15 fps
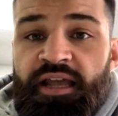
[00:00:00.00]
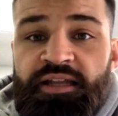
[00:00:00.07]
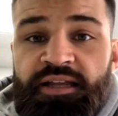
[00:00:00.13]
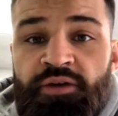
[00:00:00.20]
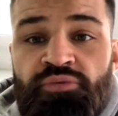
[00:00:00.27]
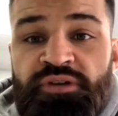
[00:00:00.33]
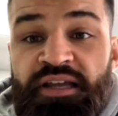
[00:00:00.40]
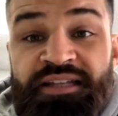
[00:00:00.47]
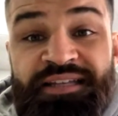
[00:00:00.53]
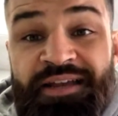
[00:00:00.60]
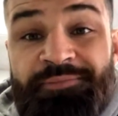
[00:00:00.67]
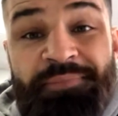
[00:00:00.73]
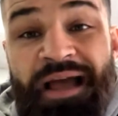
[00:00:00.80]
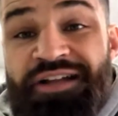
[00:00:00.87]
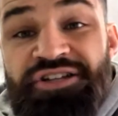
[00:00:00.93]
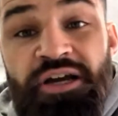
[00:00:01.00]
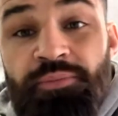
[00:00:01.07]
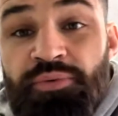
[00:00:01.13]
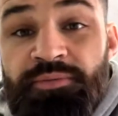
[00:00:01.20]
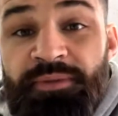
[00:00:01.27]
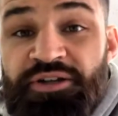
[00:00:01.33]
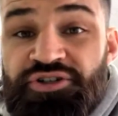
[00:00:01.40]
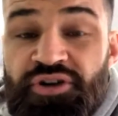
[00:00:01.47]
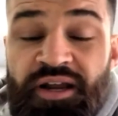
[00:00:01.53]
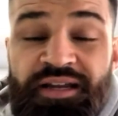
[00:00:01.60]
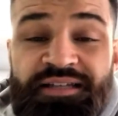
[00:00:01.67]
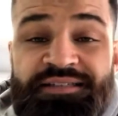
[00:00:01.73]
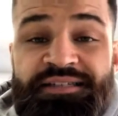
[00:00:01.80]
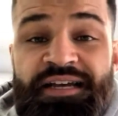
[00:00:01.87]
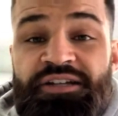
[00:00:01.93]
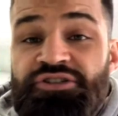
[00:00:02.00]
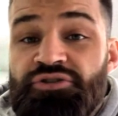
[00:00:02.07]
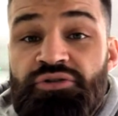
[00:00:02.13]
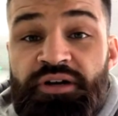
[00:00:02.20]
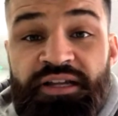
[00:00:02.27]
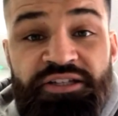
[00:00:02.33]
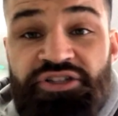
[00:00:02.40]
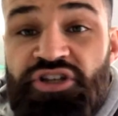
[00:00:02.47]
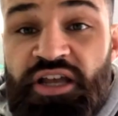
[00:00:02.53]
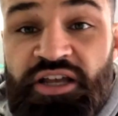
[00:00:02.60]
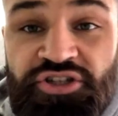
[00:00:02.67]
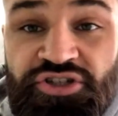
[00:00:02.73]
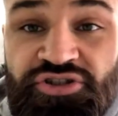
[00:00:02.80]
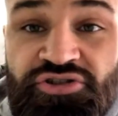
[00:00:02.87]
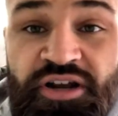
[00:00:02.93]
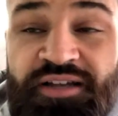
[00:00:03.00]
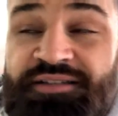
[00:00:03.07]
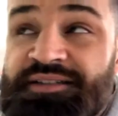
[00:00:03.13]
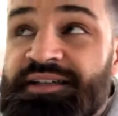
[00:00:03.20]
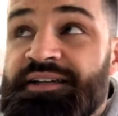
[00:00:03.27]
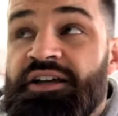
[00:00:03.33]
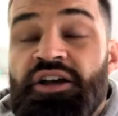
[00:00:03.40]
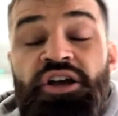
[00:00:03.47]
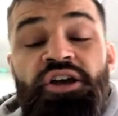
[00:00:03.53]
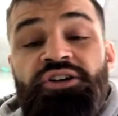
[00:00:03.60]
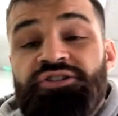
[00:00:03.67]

it, it, it didn't match up with my training schedule. It's, it's stressing.